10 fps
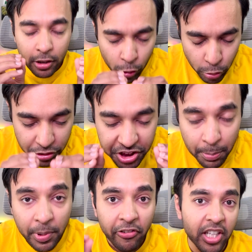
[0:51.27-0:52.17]
to
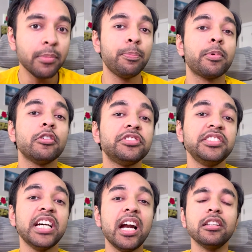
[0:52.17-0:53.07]
simplify the
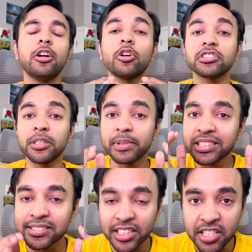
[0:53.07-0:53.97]
process and the concept in
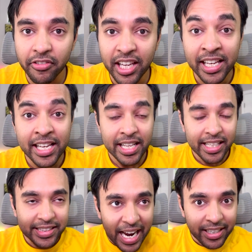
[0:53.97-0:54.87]
such a way
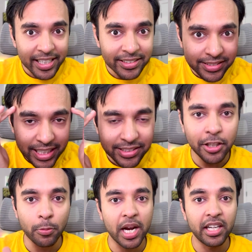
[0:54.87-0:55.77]
that it sticks in
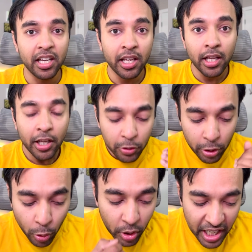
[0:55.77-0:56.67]
your mind. You
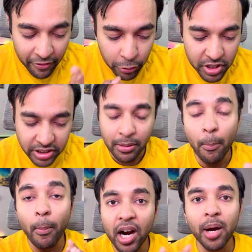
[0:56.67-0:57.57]
don't have to just
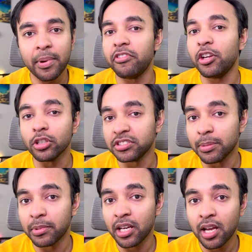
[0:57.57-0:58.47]
mug up every
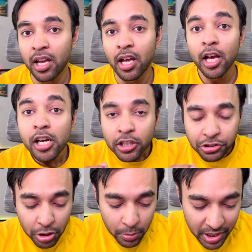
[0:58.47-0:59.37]
concept.
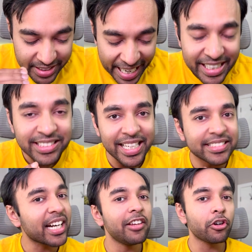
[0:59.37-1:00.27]
So that is
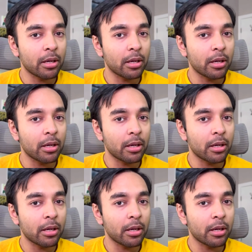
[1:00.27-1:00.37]
exactly what